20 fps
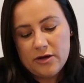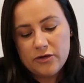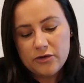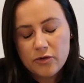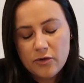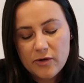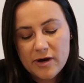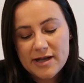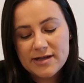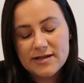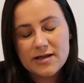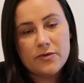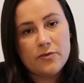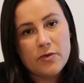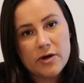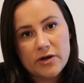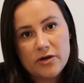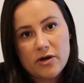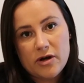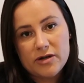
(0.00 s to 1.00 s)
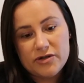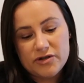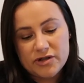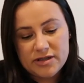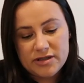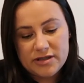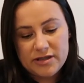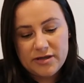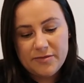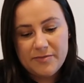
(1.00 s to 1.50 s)
toys and whatnot
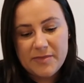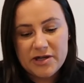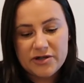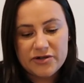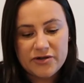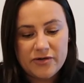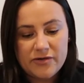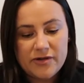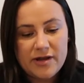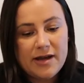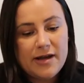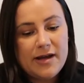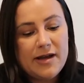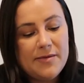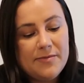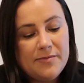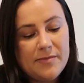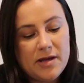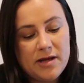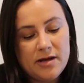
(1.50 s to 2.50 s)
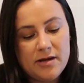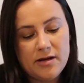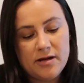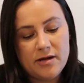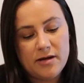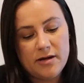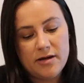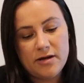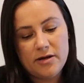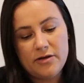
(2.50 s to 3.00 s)
just to make sure that I'm
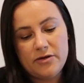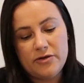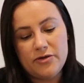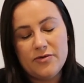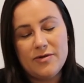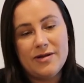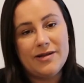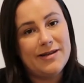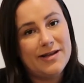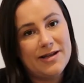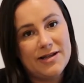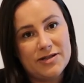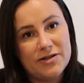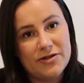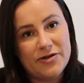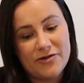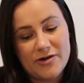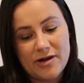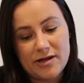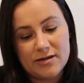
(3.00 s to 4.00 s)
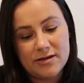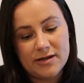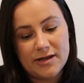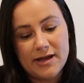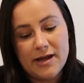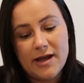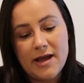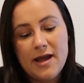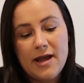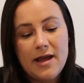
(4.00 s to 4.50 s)
doing things
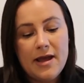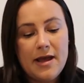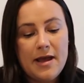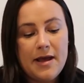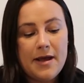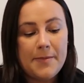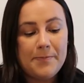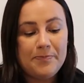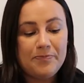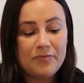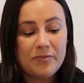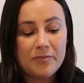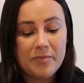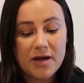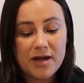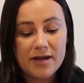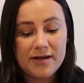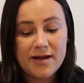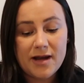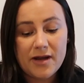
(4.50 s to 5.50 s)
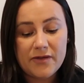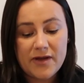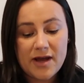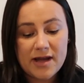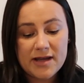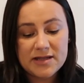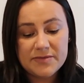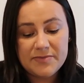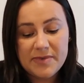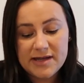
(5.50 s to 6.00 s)
correctly. But yeah,
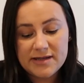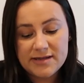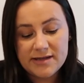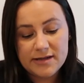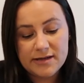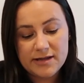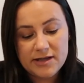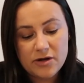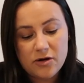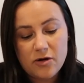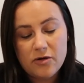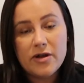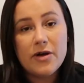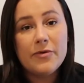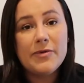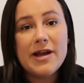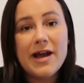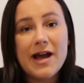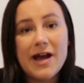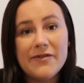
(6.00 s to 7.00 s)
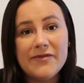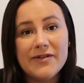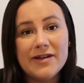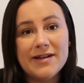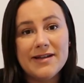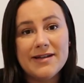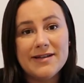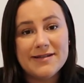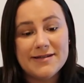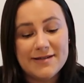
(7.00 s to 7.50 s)
that is basically all that we have in
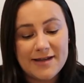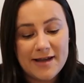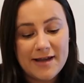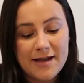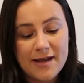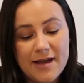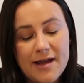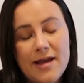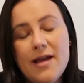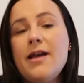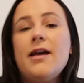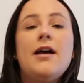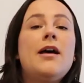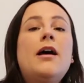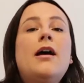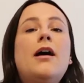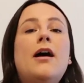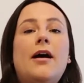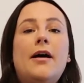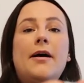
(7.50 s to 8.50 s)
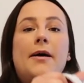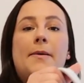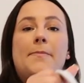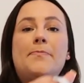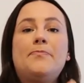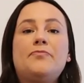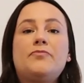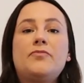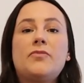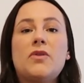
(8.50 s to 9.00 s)
his
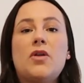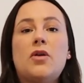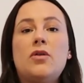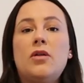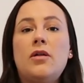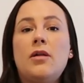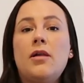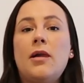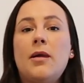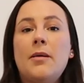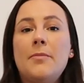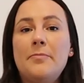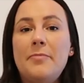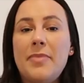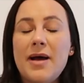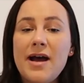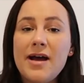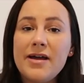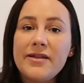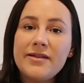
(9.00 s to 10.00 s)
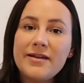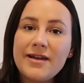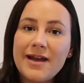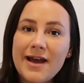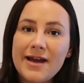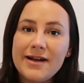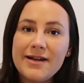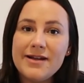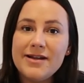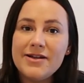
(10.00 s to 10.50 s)
um, bath
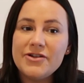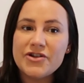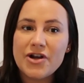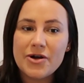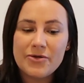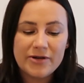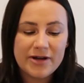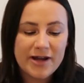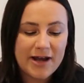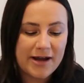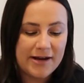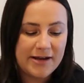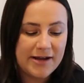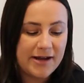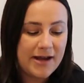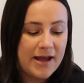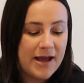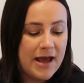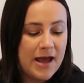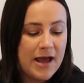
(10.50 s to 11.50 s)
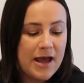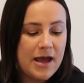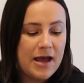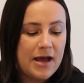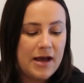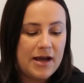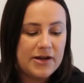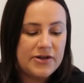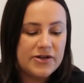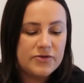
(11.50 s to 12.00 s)
caddy, shower caddy.
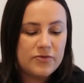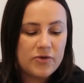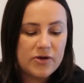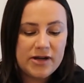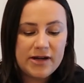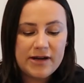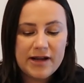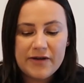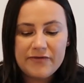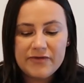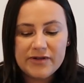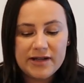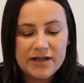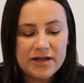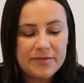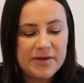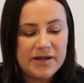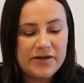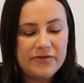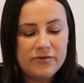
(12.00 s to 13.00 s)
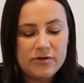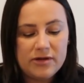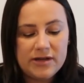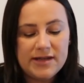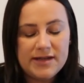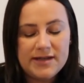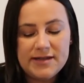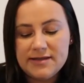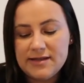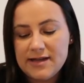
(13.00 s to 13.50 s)
I just wanted everything to be really
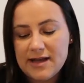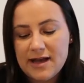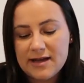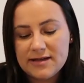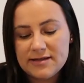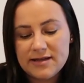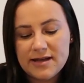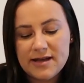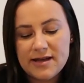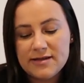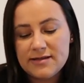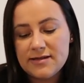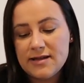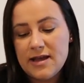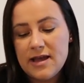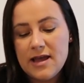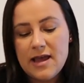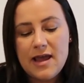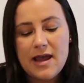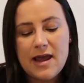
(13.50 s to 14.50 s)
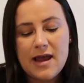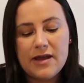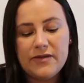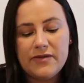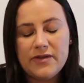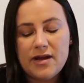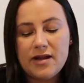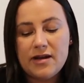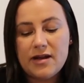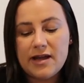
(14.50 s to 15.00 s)
easy access and
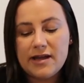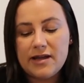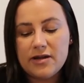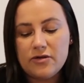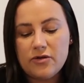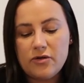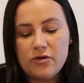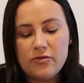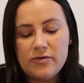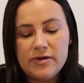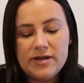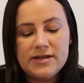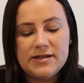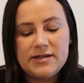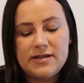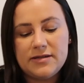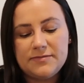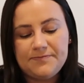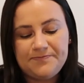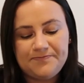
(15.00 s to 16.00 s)
then I can always